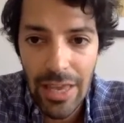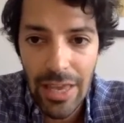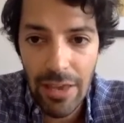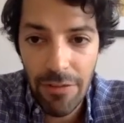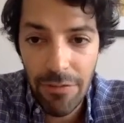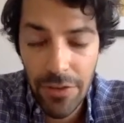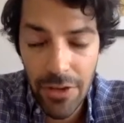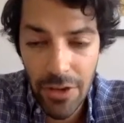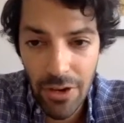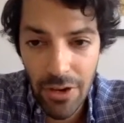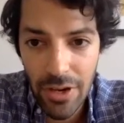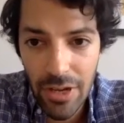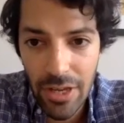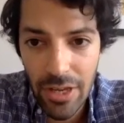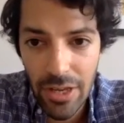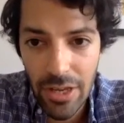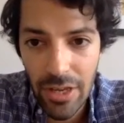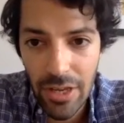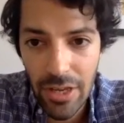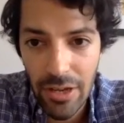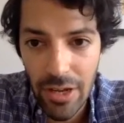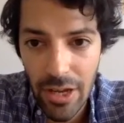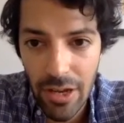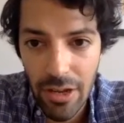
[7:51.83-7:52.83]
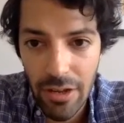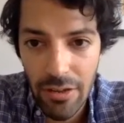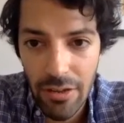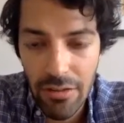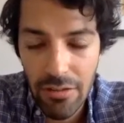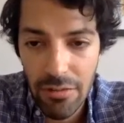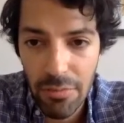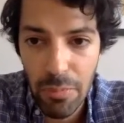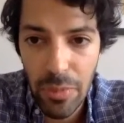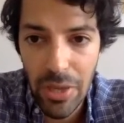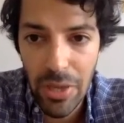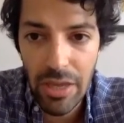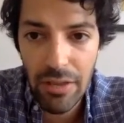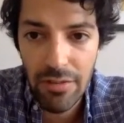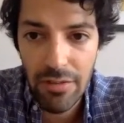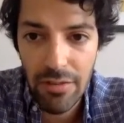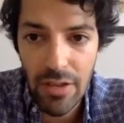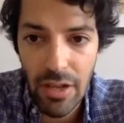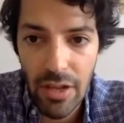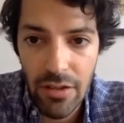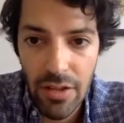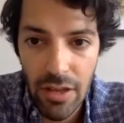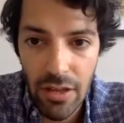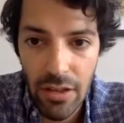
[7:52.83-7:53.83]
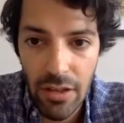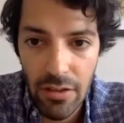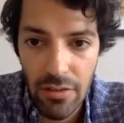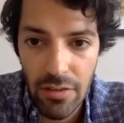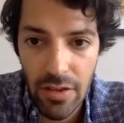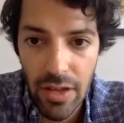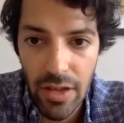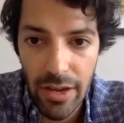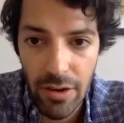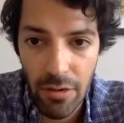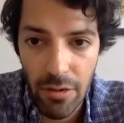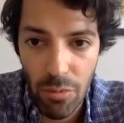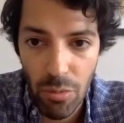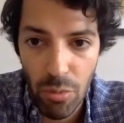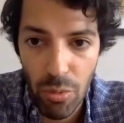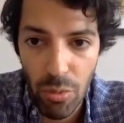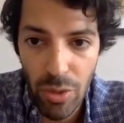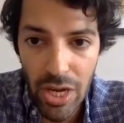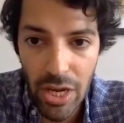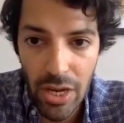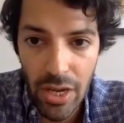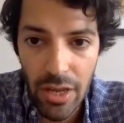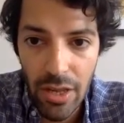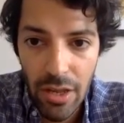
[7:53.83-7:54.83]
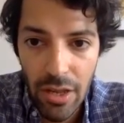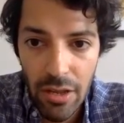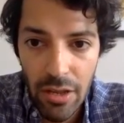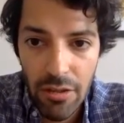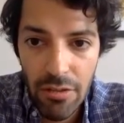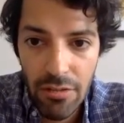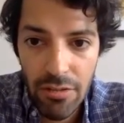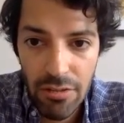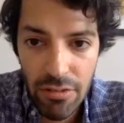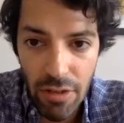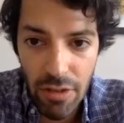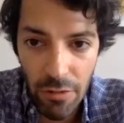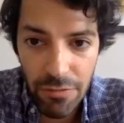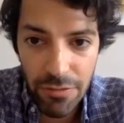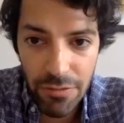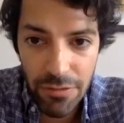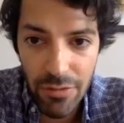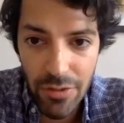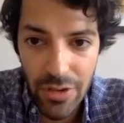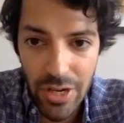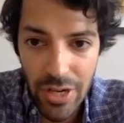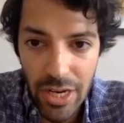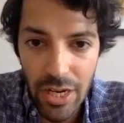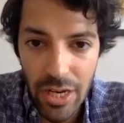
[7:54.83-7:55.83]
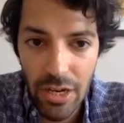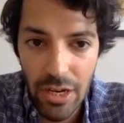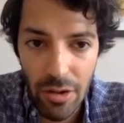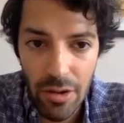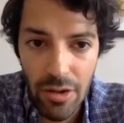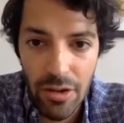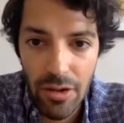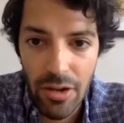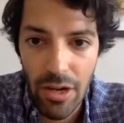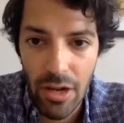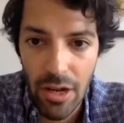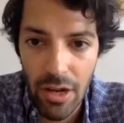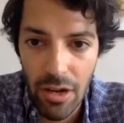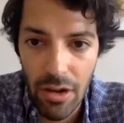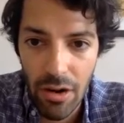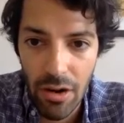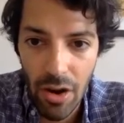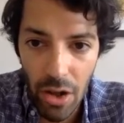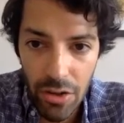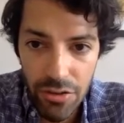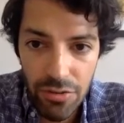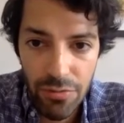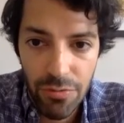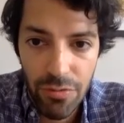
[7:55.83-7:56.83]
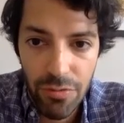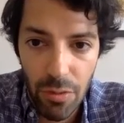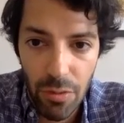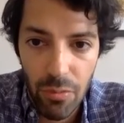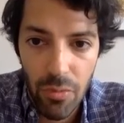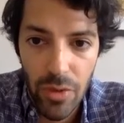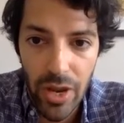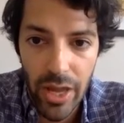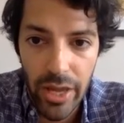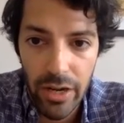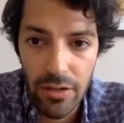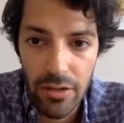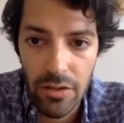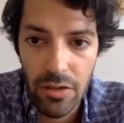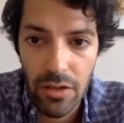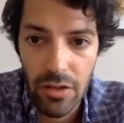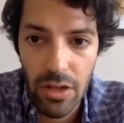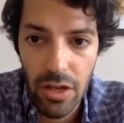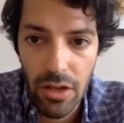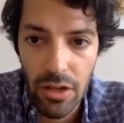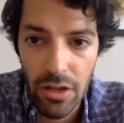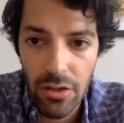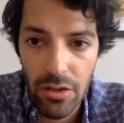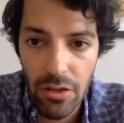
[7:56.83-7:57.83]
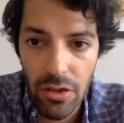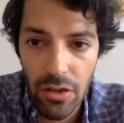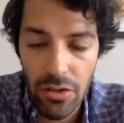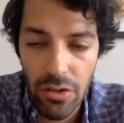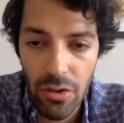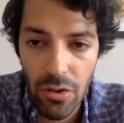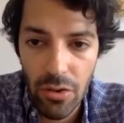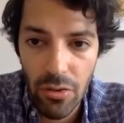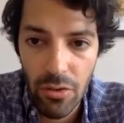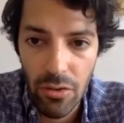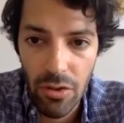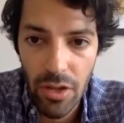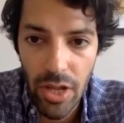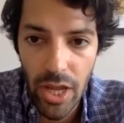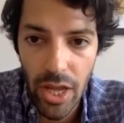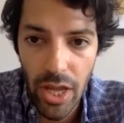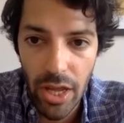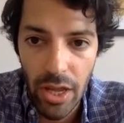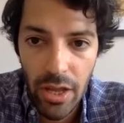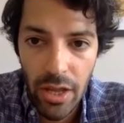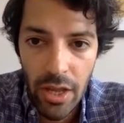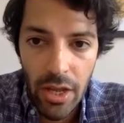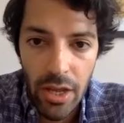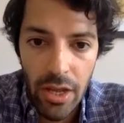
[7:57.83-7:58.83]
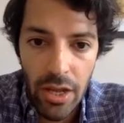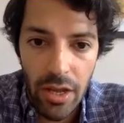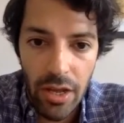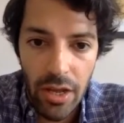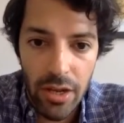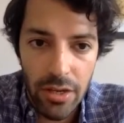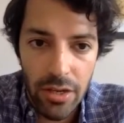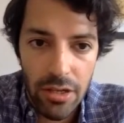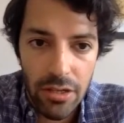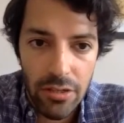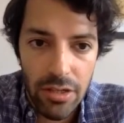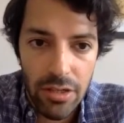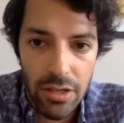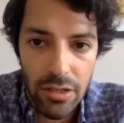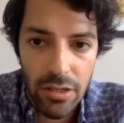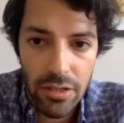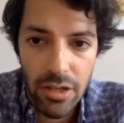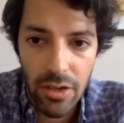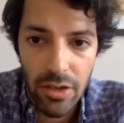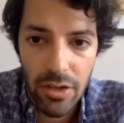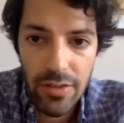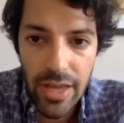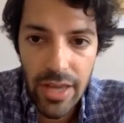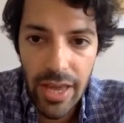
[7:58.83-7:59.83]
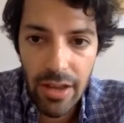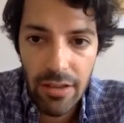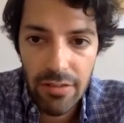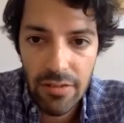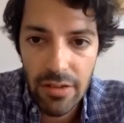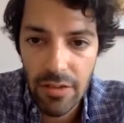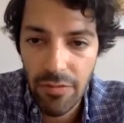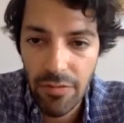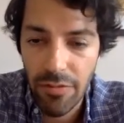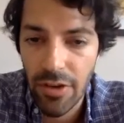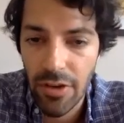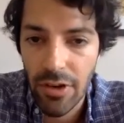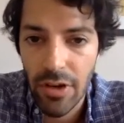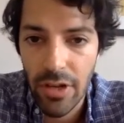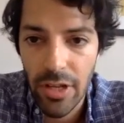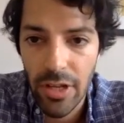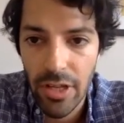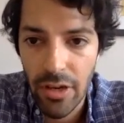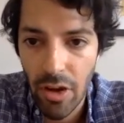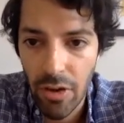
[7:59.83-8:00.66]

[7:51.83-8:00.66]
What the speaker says: If you are in a space that is like really suffering a lot from like the whole current context, if you're in